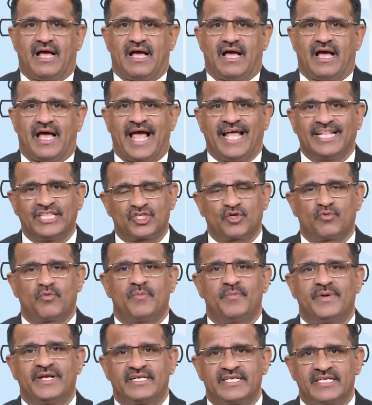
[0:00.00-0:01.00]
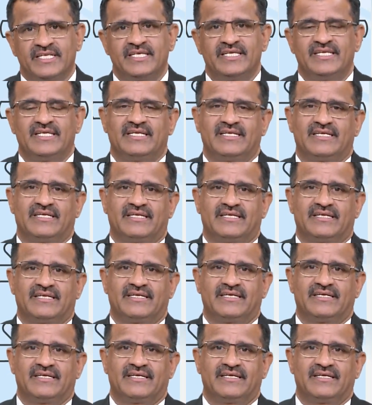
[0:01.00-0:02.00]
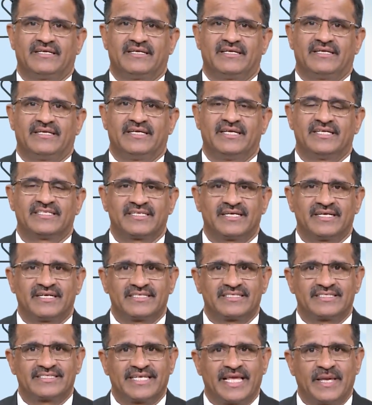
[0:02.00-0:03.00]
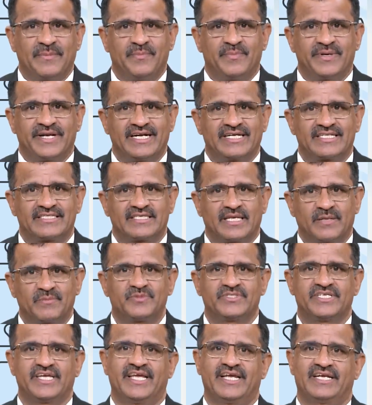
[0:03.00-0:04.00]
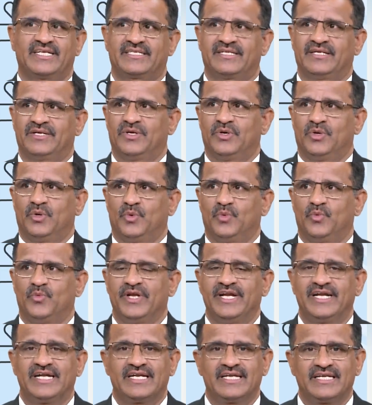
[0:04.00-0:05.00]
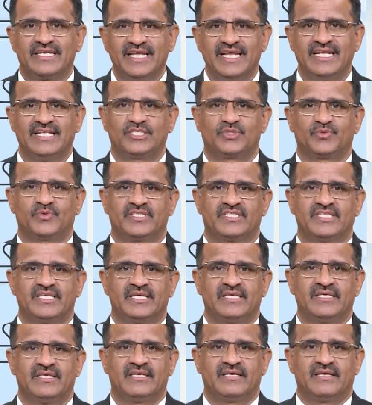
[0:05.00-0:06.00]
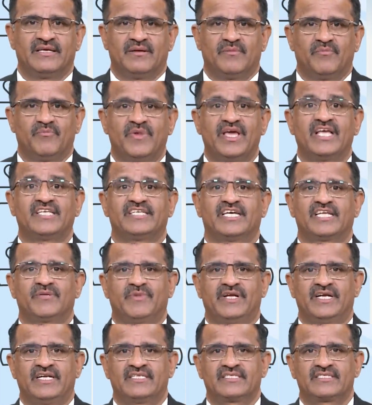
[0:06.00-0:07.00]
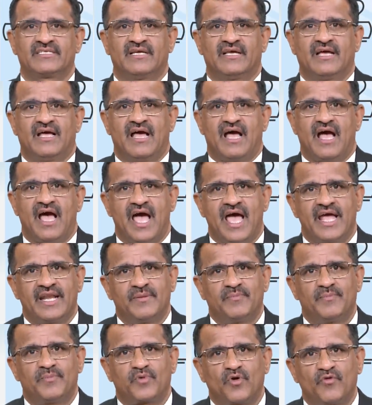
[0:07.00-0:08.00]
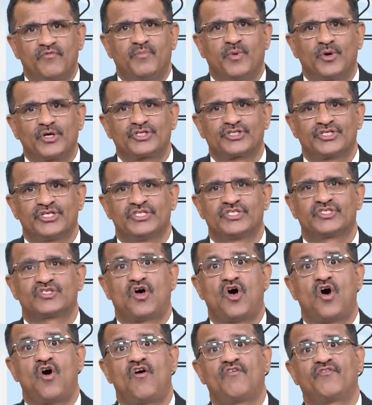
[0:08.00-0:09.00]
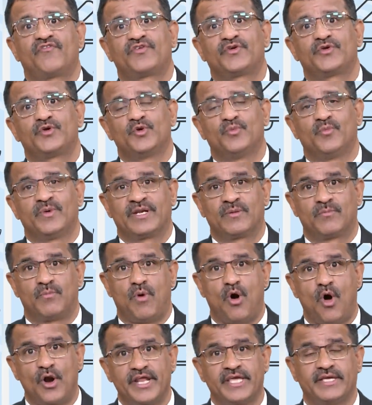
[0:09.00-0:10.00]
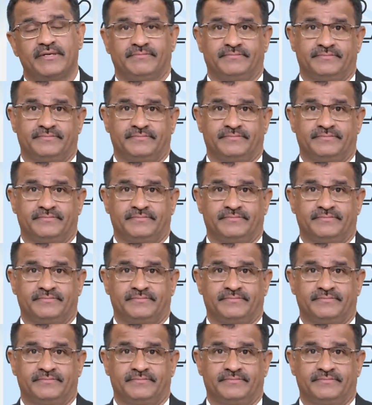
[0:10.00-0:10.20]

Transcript: anthropometry is a separate subject which deals with the measurements and proportions of human body.